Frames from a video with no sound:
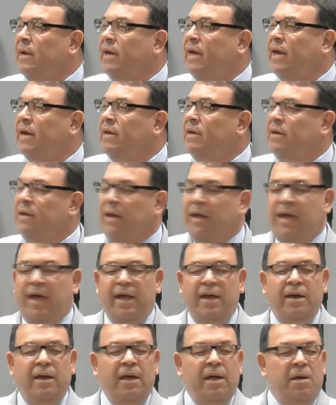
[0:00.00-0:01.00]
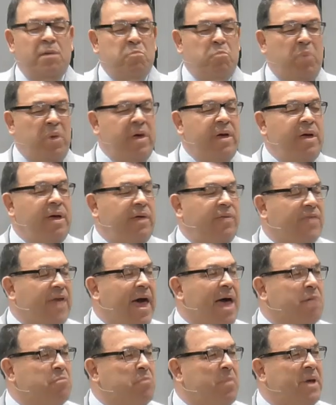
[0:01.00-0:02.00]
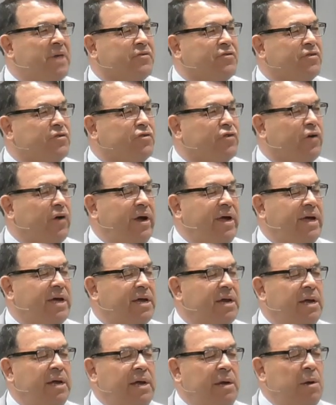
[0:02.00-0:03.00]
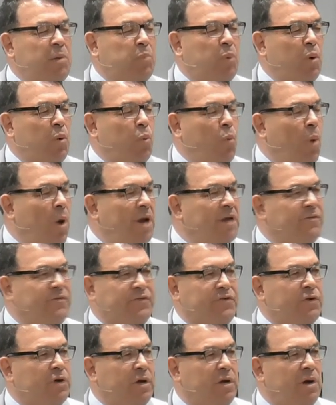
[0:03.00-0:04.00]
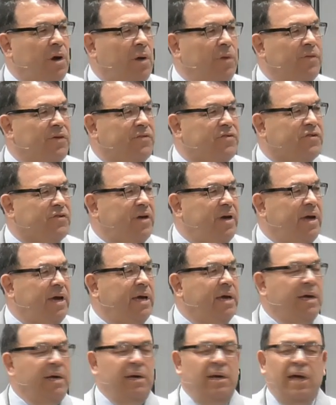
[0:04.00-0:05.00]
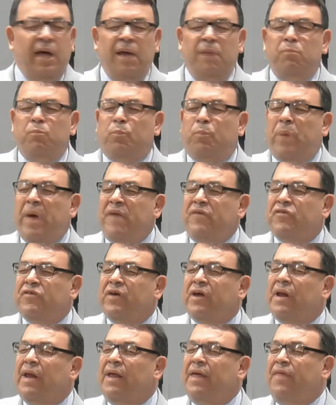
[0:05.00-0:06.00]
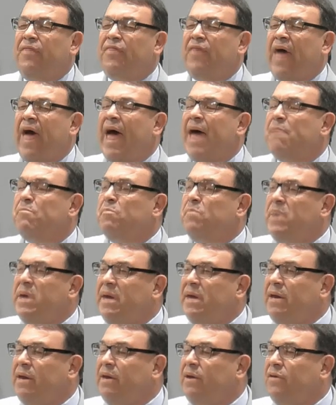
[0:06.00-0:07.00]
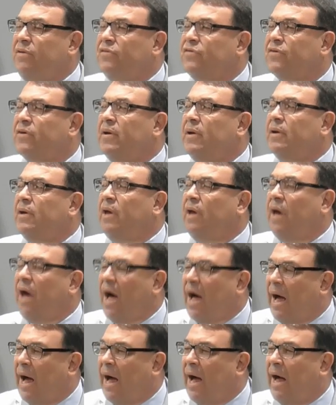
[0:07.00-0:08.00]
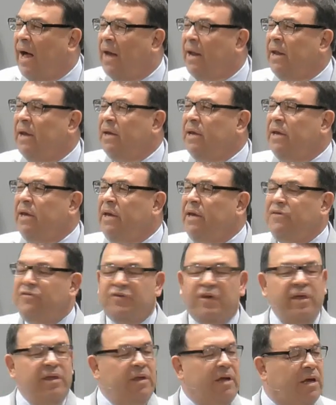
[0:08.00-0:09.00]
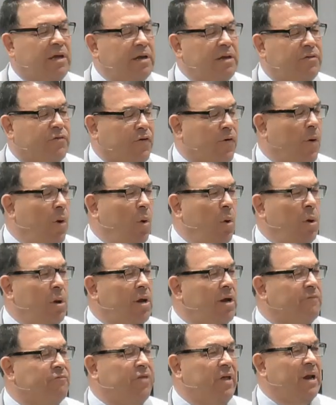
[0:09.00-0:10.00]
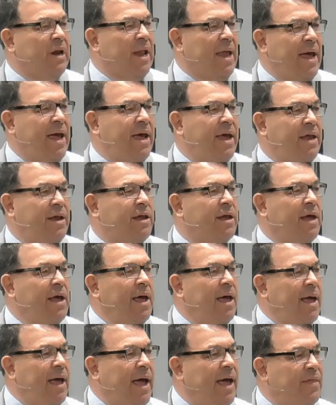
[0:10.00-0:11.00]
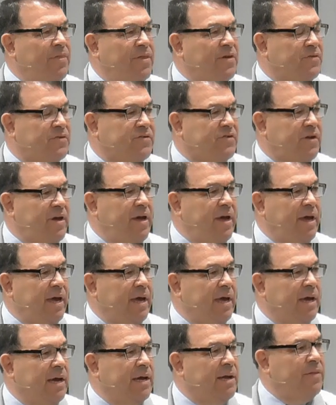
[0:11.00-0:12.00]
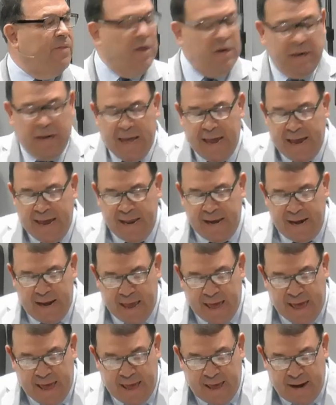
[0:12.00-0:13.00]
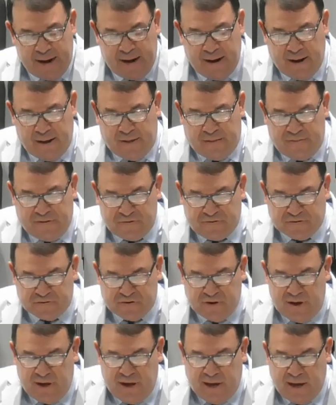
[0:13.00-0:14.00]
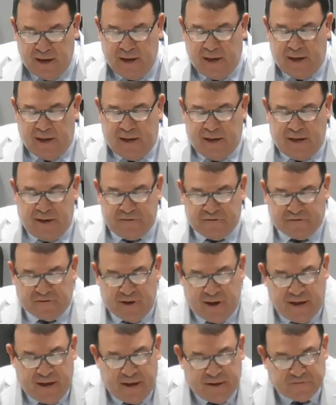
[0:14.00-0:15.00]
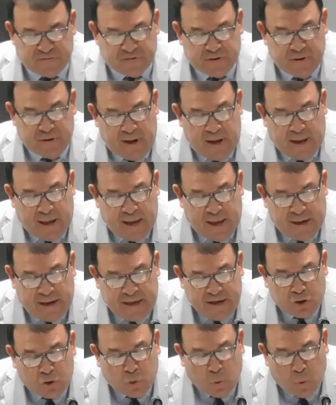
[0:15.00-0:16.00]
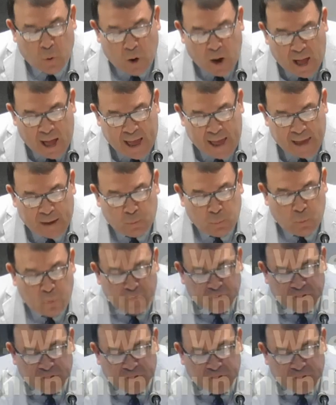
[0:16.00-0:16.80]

can be that messenger. He can put one foot on the sea. And basically that means God is in control of the land and the sea. The land and the sea. And it says, and he cried with